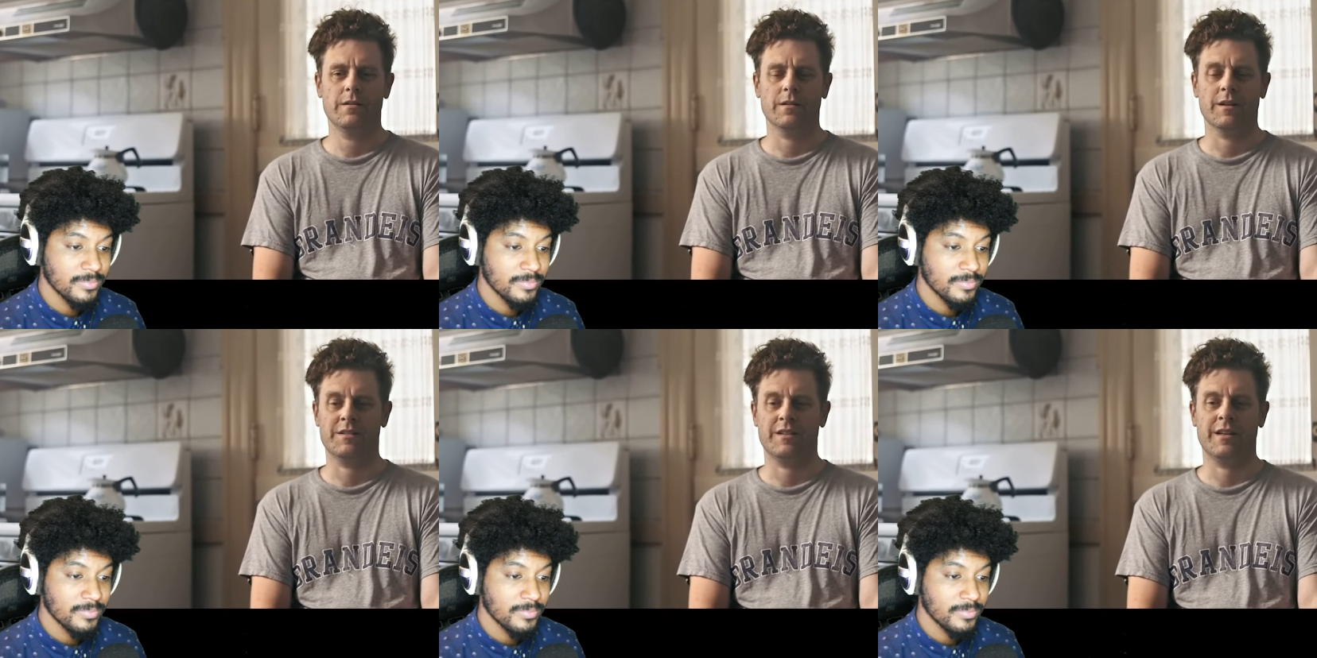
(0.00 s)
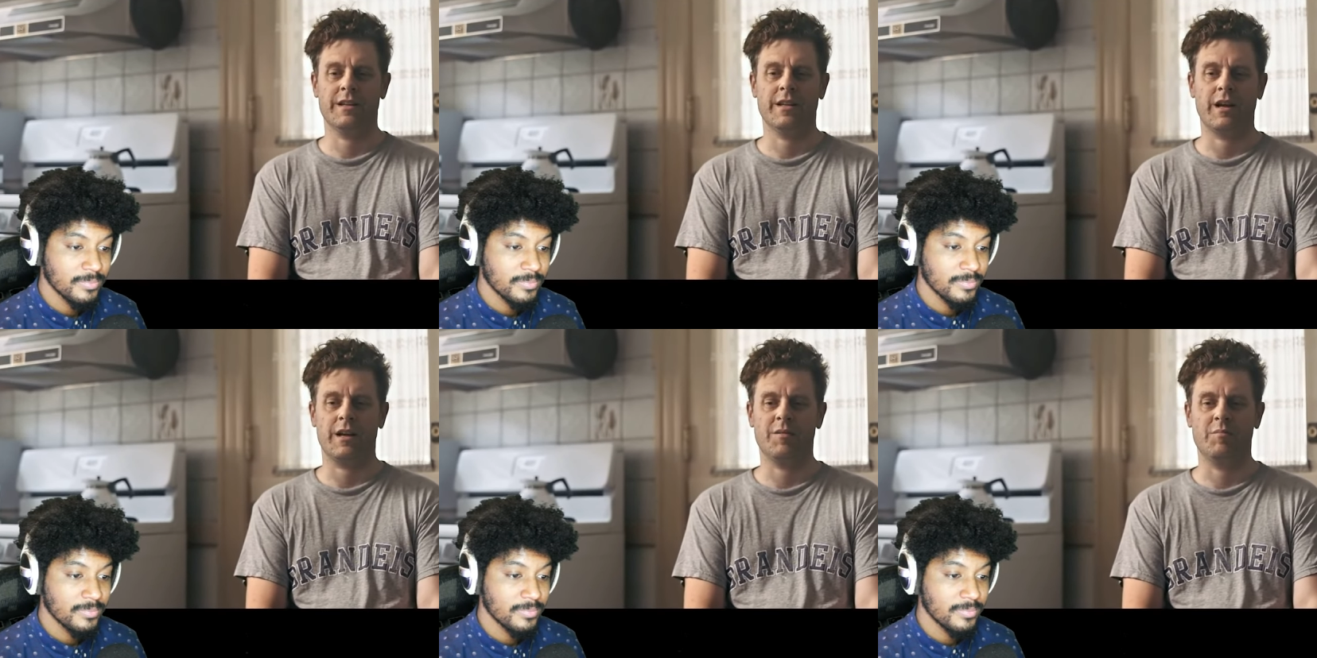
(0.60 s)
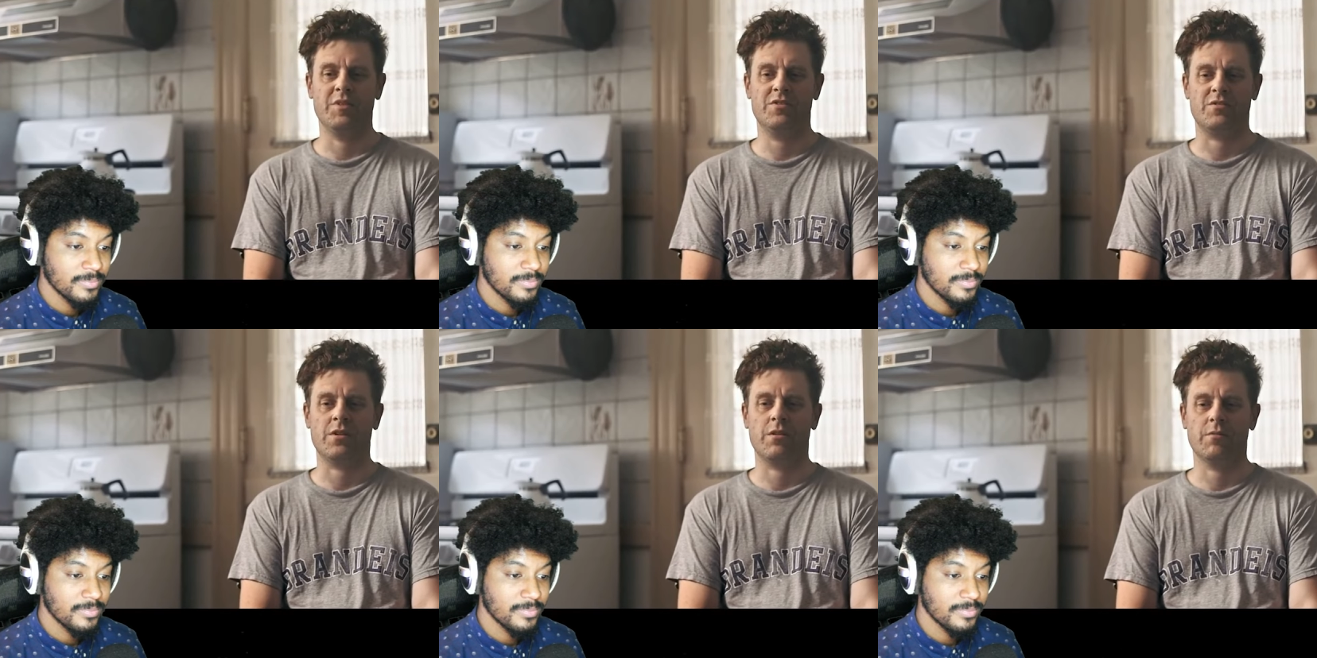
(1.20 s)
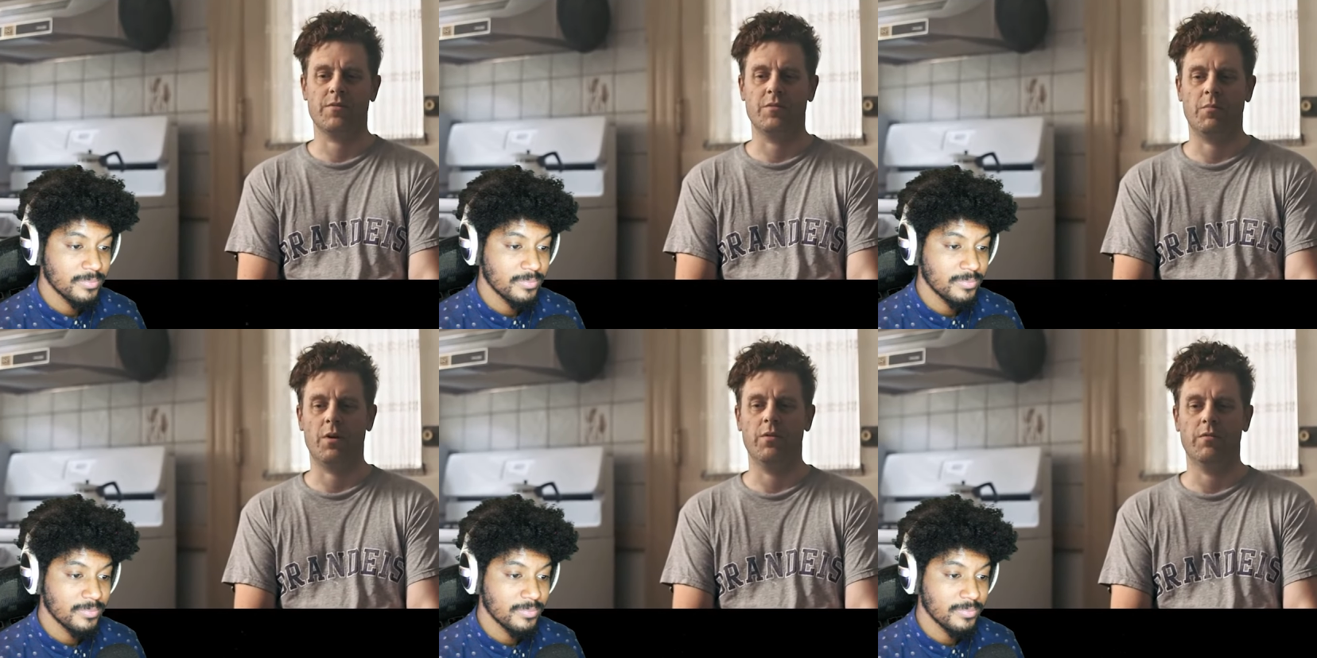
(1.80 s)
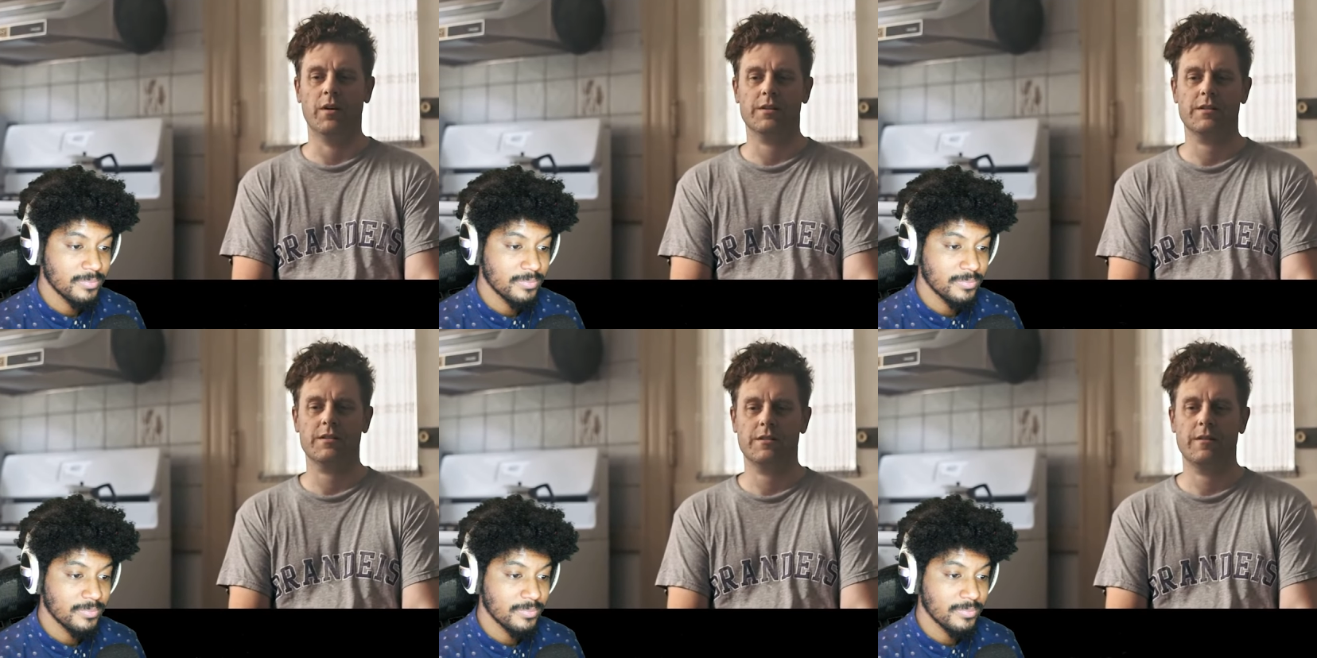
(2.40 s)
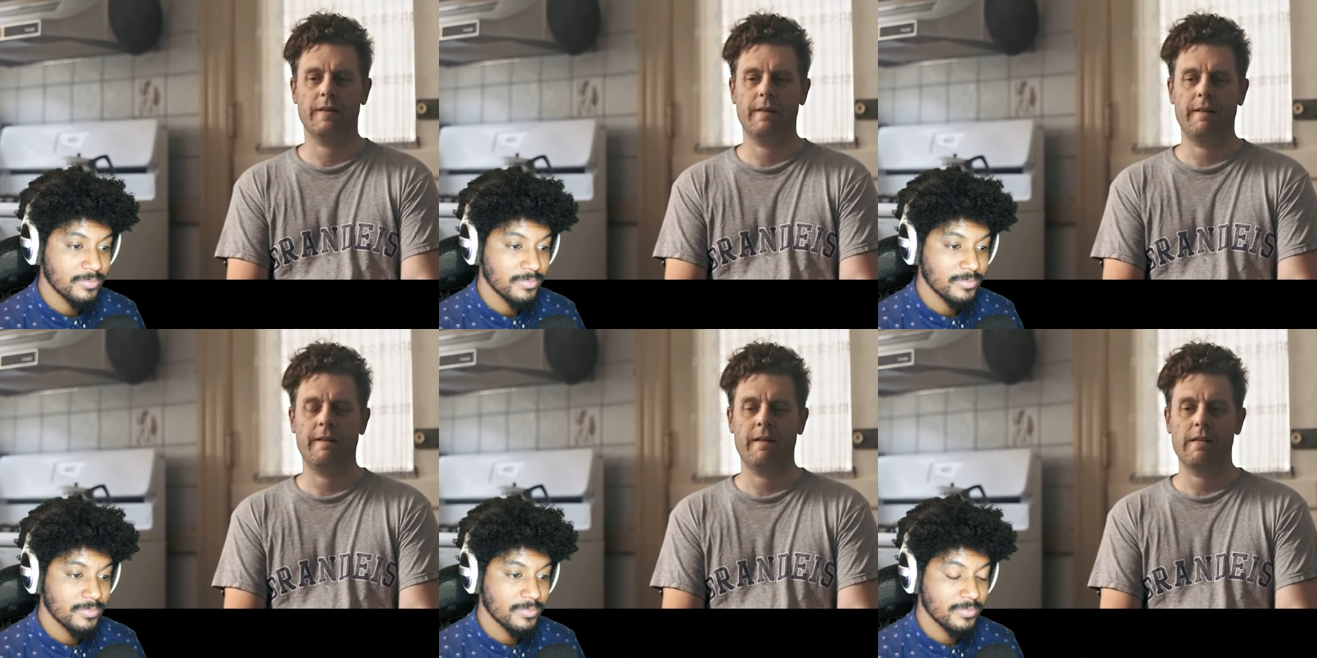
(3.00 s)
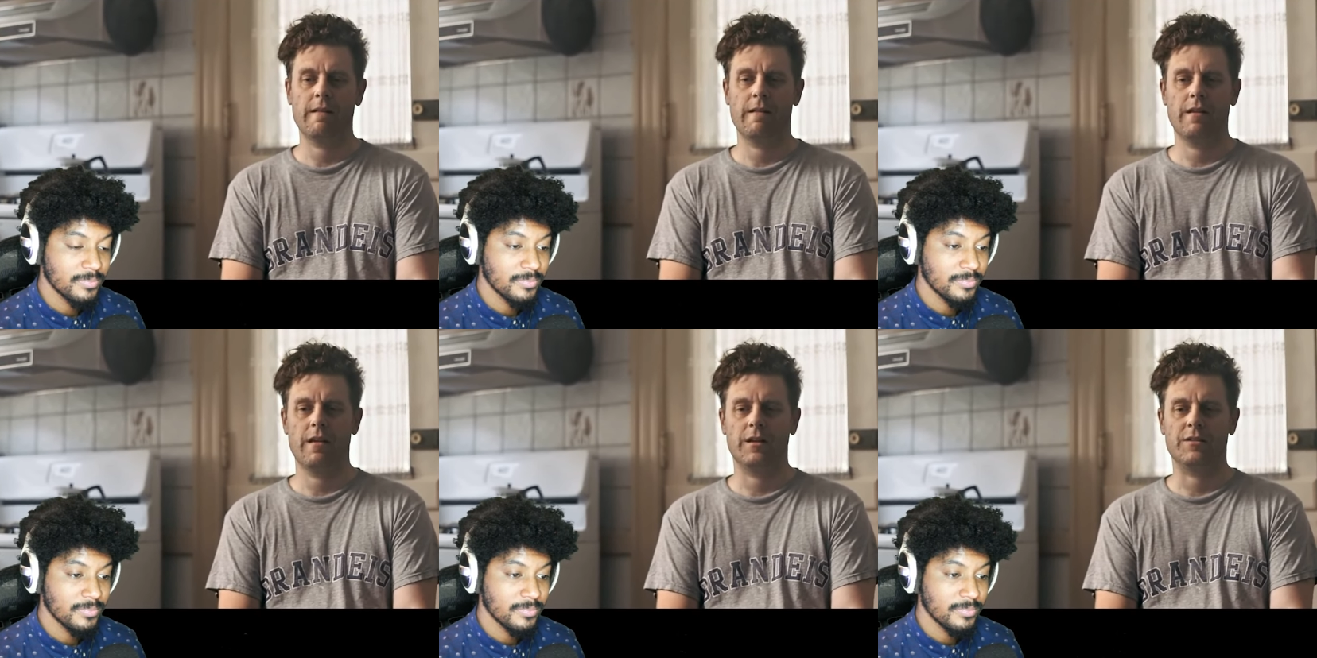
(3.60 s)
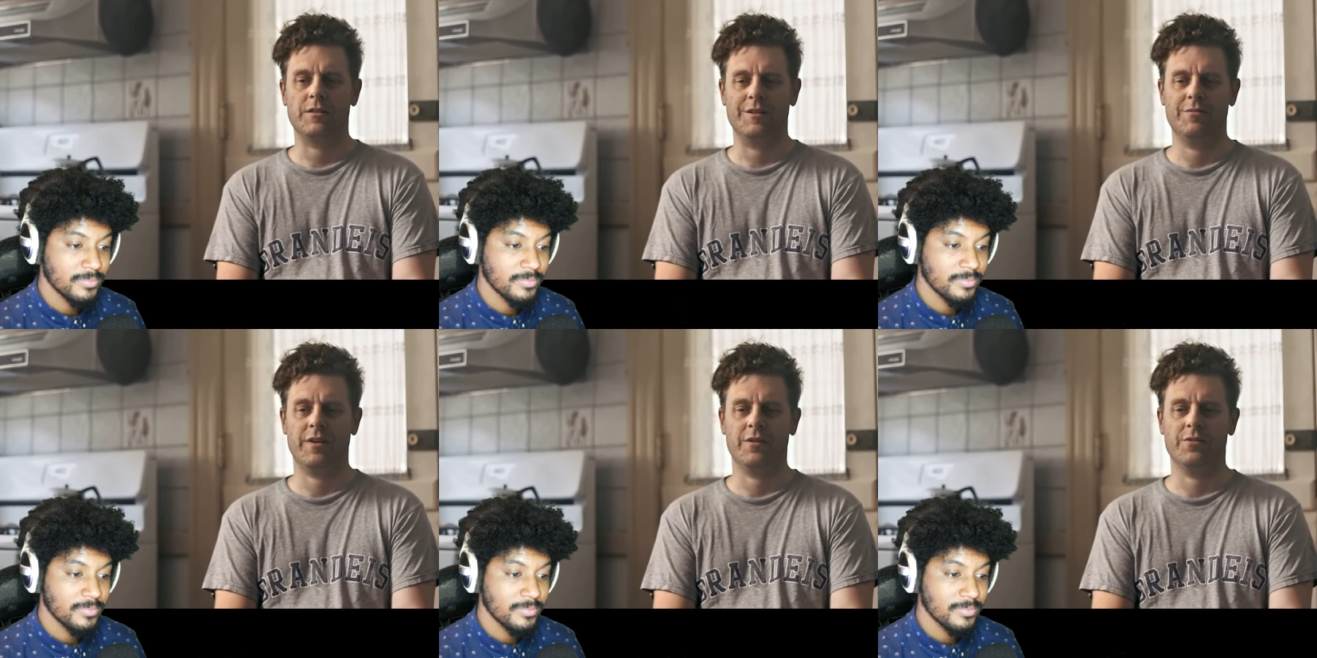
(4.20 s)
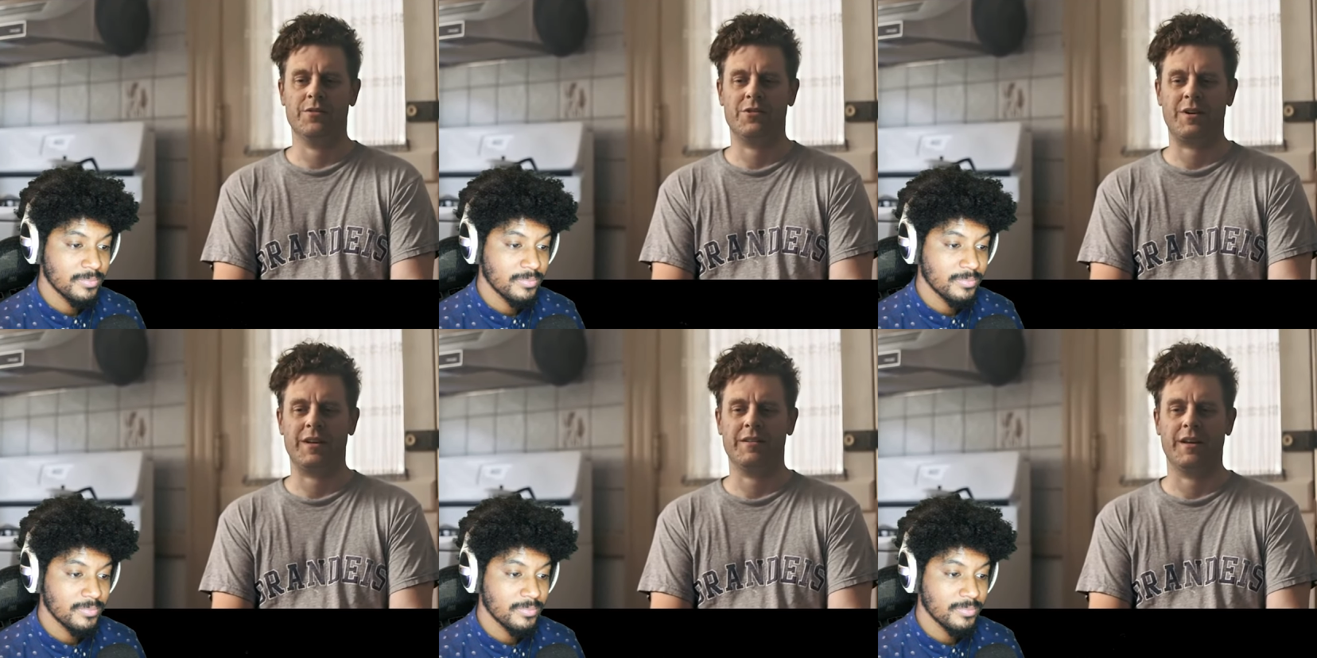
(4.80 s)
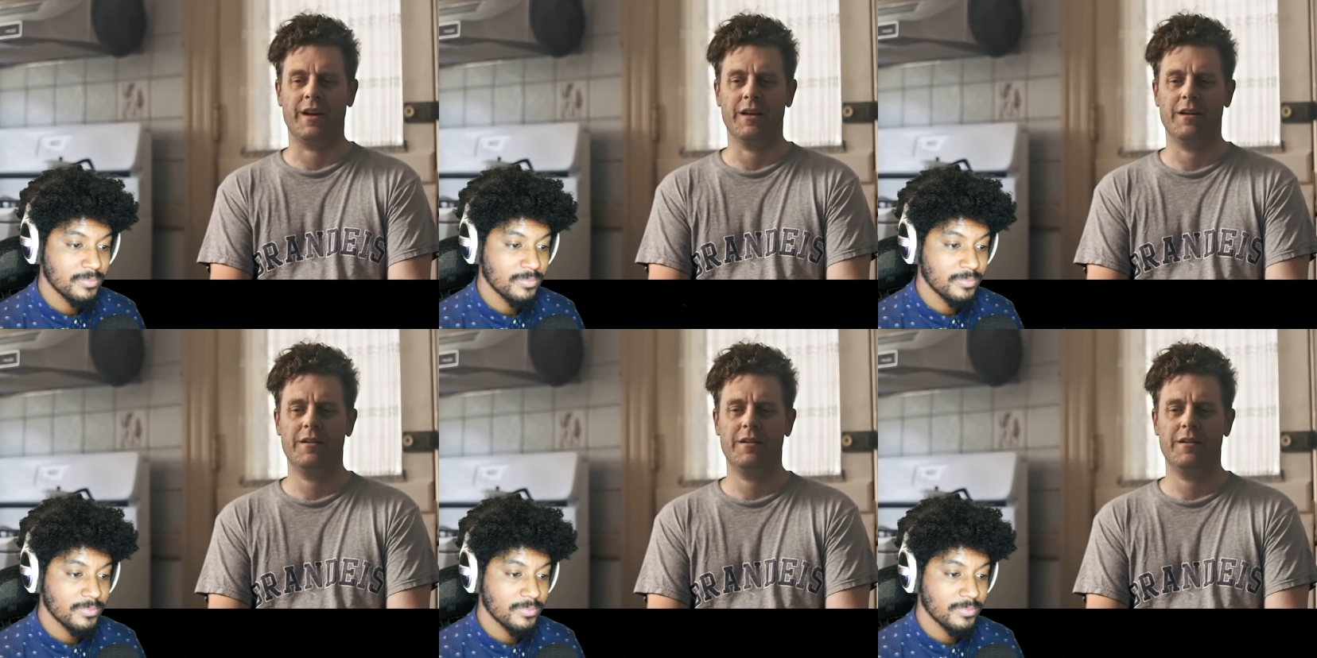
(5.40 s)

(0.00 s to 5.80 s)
Speaker 1: And I said that I could be strong for the both of us until you found your strength again.